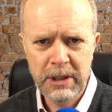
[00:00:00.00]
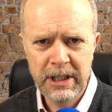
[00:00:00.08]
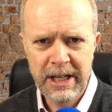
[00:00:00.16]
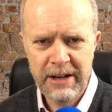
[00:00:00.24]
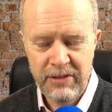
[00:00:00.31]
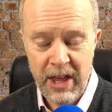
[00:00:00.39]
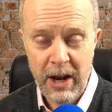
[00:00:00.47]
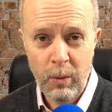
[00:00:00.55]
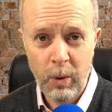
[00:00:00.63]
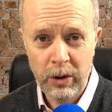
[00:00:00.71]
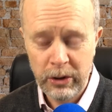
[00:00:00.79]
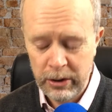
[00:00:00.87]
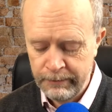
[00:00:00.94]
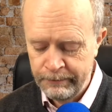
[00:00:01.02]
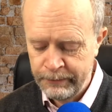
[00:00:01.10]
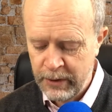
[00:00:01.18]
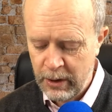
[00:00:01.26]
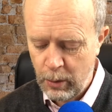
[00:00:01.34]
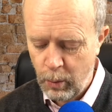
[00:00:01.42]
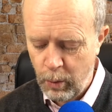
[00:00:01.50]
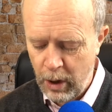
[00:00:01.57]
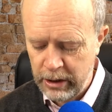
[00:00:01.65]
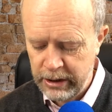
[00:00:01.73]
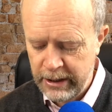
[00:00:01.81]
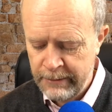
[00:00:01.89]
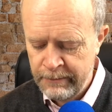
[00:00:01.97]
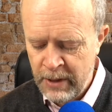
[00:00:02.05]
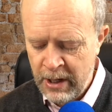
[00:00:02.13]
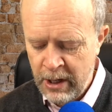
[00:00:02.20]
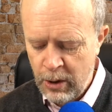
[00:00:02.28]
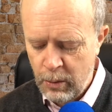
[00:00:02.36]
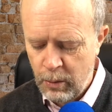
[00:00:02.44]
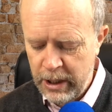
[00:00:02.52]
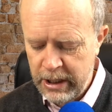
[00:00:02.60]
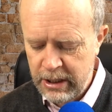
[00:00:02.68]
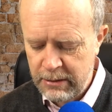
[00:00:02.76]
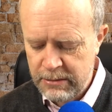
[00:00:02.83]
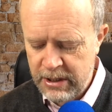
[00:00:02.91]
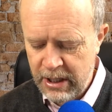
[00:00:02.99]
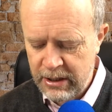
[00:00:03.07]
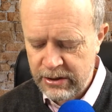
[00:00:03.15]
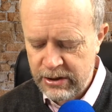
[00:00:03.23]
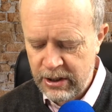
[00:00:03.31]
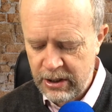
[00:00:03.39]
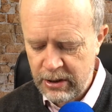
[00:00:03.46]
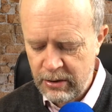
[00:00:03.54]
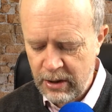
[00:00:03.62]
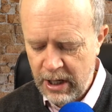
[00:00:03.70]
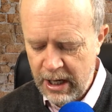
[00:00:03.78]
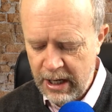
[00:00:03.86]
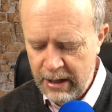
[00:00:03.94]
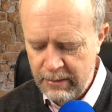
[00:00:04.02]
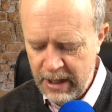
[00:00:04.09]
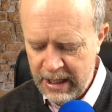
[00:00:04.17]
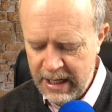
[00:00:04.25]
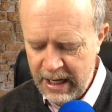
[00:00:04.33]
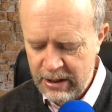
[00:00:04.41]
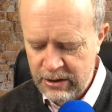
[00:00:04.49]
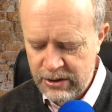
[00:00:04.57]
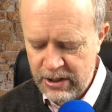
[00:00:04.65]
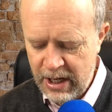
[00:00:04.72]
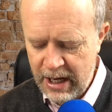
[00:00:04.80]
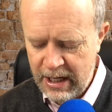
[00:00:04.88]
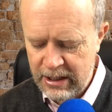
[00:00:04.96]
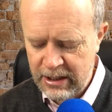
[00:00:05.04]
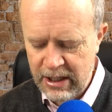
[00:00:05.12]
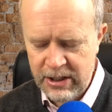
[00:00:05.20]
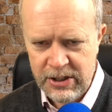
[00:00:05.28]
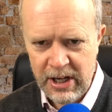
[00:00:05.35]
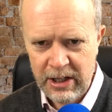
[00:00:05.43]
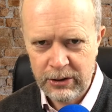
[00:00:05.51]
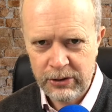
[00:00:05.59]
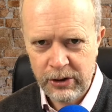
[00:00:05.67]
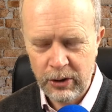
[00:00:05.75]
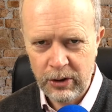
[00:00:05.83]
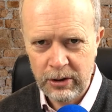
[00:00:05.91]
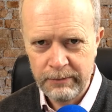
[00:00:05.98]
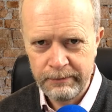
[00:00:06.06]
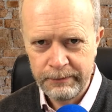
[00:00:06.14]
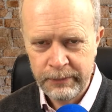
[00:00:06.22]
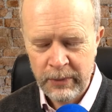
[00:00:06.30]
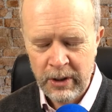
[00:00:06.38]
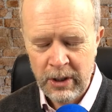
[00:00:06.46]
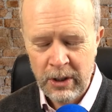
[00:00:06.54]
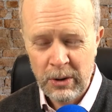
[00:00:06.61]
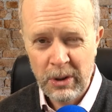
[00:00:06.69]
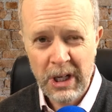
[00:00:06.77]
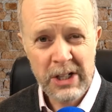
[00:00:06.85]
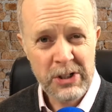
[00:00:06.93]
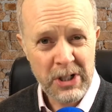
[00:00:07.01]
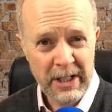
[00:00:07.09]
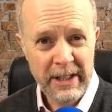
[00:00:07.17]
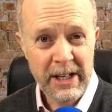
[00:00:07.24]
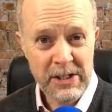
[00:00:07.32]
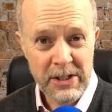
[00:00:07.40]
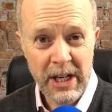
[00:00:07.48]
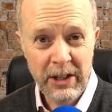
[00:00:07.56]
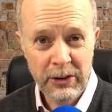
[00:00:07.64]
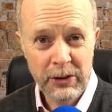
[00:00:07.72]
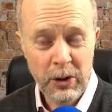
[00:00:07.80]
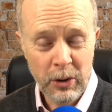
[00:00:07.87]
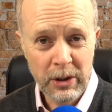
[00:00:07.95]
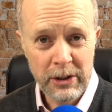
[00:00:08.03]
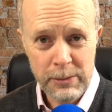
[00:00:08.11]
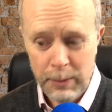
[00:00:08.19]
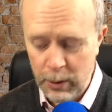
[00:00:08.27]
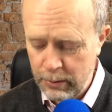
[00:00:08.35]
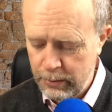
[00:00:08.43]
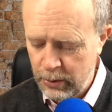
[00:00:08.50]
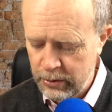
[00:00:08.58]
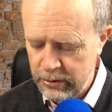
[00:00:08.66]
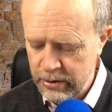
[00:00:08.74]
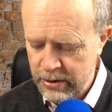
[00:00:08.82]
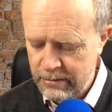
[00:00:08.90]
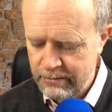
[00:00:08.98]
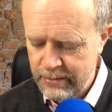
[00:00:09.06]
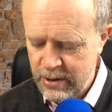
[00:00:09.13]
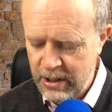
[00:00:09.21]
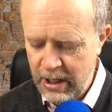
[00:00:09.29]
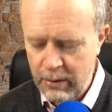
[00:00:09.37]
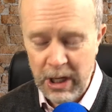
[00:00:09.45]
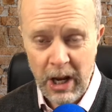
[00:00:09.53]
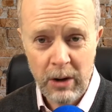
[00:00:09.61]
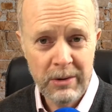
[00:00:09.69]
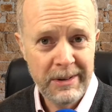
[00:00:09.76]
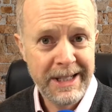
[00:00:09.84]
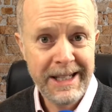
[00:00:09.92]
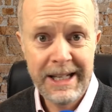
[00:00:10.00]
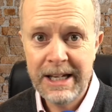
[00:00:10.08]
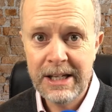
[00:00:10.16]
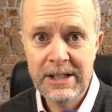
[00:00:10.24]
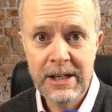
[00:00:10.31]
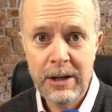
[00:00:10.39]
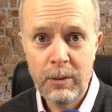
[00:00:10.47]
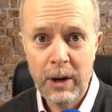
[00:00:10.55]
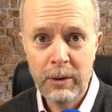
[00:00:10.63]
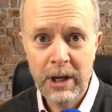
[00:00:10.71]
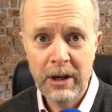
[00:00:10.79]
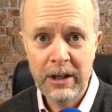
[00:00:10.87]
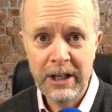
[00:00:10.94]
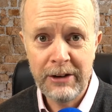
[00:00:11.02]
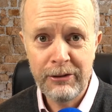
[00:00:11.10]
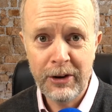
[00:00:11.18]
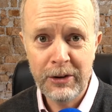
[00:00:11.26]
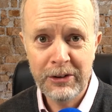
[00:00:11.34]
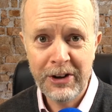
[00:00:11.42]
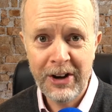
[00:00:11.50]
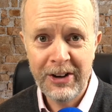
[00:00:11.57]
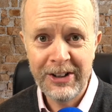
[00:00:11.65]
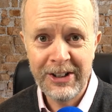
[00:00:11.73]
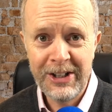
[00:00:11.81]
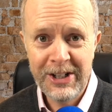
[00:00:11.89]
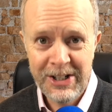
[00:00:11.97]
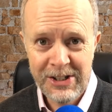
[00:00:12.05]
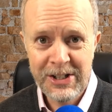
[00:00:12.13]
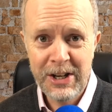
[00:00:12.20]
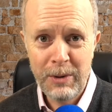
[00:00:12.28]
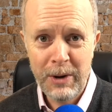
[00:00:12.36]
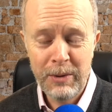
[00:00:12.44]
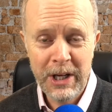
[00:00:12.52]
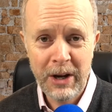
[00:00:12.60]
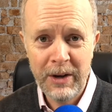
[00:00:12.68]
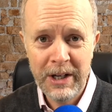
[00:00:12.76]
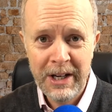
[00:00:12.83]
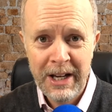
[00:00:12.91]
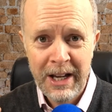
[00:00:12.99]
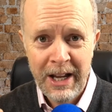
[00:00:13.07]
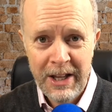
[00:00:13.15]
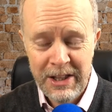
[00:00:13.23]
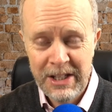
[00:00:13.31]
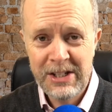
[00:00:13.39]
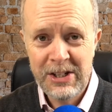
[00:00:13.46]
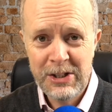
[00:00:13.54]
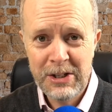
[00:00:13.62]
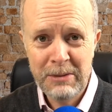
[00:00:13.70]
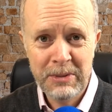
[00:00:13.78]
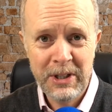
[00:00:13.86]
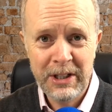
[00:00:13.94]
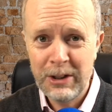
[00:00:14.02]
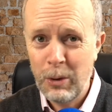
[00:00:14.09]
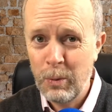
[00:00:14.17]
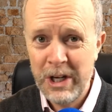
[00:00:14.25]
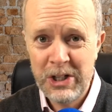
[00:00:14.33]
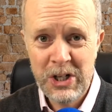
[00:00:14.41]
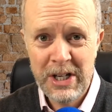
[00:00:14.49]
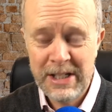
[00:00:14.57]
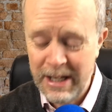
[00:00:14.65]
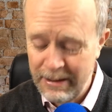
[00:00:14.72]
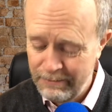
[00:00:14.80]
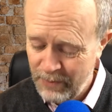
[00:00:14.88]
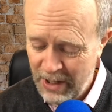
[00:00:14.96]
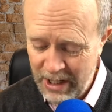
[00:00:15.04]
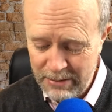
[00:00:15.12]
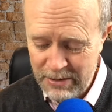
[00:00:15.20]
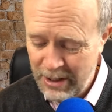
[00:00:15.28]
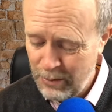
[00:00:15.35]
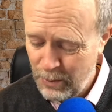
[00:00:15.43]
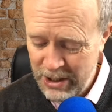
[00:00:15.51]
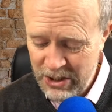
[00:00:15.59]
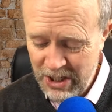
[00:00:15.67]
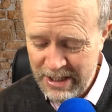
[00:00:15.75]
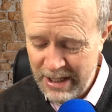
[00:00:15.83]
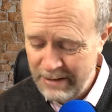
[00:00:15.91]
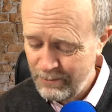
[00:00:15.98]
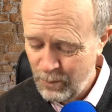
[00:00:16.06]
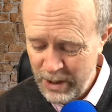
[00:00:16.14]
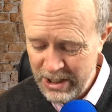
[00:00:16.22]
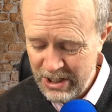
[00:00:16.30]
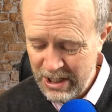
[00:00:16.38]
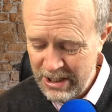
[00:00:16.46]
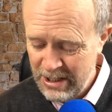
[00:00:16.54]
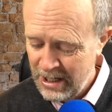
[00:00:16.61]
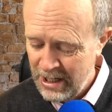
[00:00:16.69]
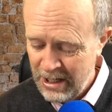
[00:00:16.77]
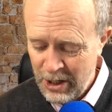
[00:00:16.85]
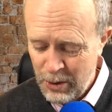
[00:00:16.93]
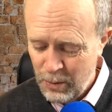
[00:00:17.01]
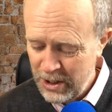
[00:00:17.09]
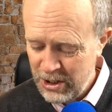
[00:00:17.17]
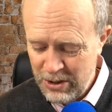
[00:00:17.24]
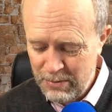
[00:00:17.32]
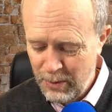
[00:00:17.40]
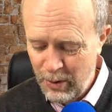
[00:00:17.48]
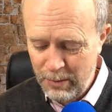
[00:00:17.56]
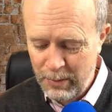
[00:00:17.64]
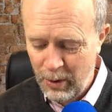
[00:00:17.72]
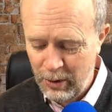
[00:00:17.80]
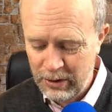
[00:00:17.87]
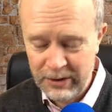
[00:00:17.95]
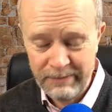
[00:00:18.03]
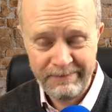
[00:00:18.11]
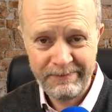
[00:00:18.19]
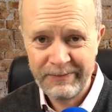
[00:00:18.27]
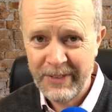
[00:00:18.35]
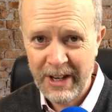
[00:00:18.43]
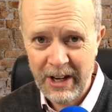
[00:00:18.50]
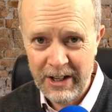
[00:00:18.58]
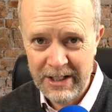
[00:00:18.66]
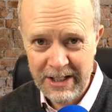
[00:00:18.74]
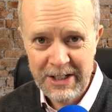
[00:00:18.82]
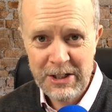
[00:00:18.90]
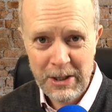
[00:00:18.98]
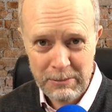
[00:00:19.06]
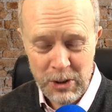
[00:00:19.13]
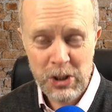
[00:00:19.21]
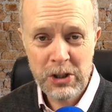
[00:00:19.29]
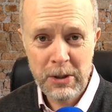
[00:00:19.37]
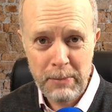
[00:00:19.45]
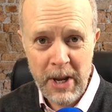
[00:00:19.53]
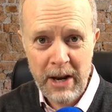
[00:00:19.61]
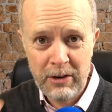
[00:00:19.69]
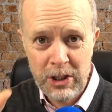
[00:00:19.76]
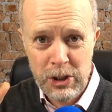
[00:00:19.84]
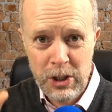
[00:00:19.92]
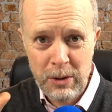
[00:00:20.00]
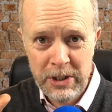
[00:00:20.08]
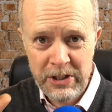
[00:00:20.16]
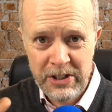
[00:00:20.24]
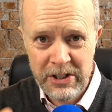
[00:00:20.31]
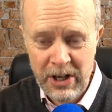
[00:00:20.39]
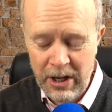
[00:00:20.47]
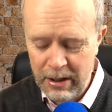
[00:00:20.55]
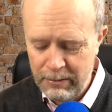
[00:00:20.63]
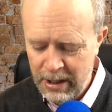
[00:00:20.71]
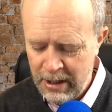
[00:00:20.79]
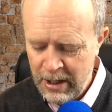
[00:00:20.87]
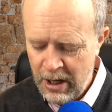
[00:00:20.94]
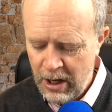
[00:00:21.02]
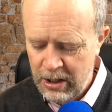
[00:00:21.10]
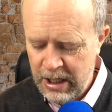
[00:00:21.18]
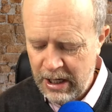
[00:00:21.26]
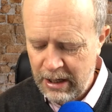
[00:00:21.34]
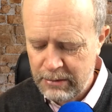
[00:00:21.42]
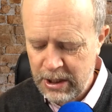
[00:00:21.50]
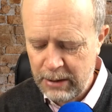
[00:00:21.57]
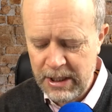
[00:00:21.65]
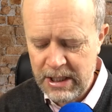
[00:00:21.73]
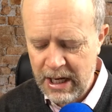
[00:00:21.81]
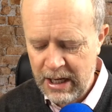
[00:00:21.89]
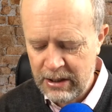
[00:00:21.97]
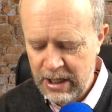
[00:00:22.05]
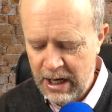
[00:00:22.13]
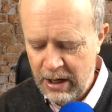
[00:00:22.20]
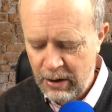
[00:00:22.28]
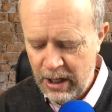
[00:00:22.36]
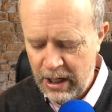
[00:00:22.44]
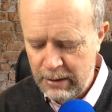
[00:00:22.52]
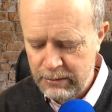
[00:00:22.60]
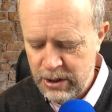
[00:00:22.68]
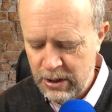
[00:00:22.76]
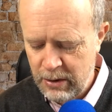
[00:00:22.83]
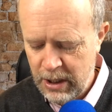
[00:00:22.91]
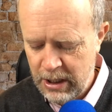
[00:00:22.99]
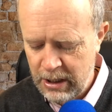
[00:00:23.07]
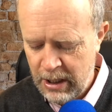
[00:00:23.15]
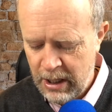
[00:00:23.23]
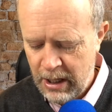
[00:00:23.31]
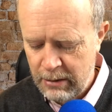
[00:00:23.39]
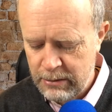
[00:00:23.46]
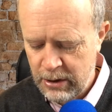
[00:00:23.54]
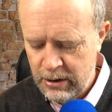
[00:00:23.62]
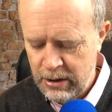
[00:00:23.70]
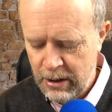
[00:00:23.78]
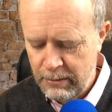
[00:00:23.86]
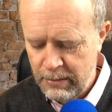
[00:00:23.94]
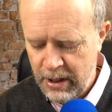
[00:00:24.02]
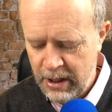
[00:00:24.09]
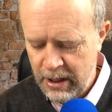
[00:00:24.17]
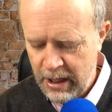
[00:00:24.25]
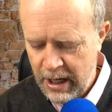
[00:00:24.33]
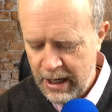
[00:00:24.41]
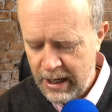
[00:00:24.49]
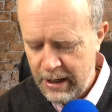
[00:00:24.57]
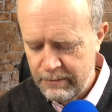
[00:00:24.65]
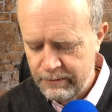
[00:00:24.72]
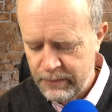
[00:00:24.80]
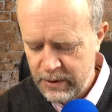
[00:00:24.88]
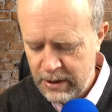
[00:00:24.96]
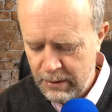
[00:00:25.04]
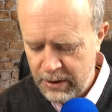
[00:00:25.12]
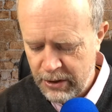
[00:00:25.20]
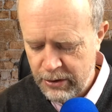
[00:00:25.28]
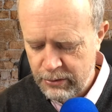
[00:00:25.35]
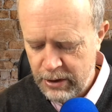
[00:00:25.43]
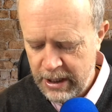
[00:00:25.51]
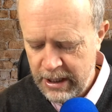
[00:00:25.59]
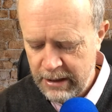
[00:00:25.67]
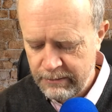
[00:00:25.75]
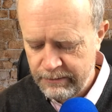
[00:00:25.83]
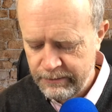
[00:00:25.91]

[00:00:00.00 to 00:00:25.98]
going to give that one 1. When it comes down to accounts and a sales call, well, actually, that sales call is more important. So there we go. You can see where we're going here, folks, can't you? You can see where we're going. And this is something, the which is it? And I'm saying, which is it? Which is more important? And I'm just comparing 2 at a time. Okay, I'm coming down now, and I'm doing number 3